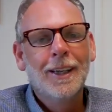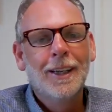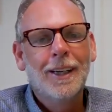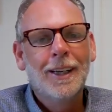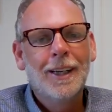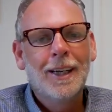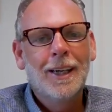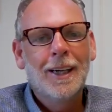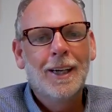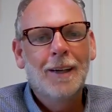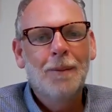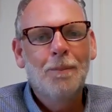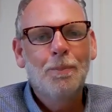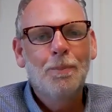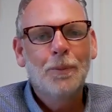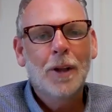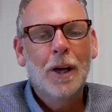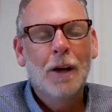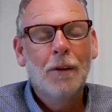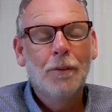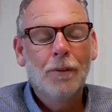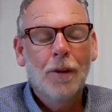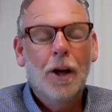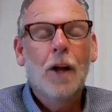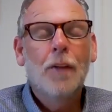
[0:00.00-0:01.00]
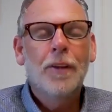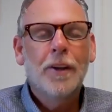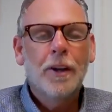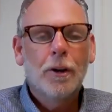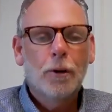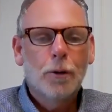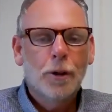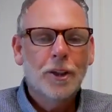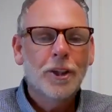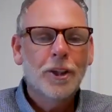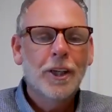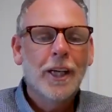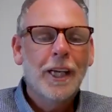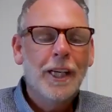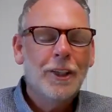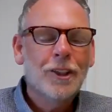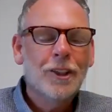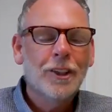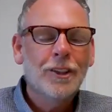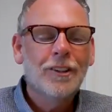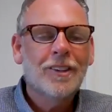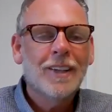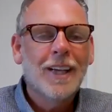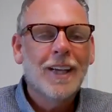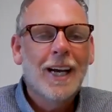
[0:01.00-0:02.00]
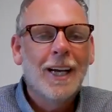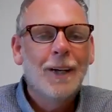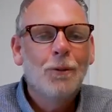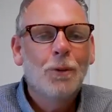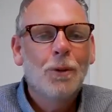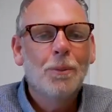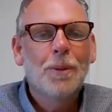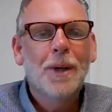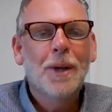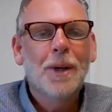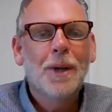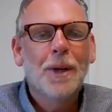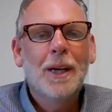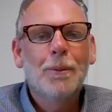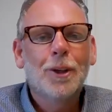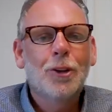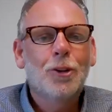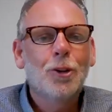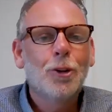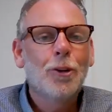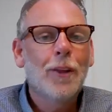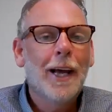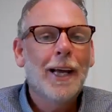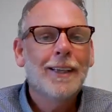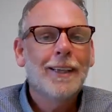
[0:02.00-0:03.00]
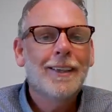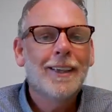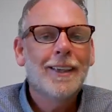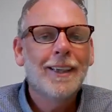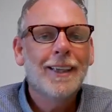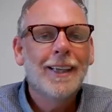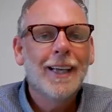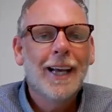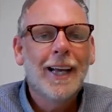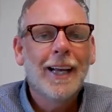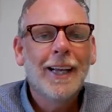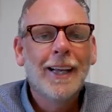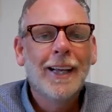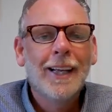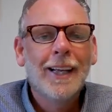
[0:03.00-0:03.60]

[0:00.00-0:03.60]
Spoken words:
on the origination side, and we've been able to do that today.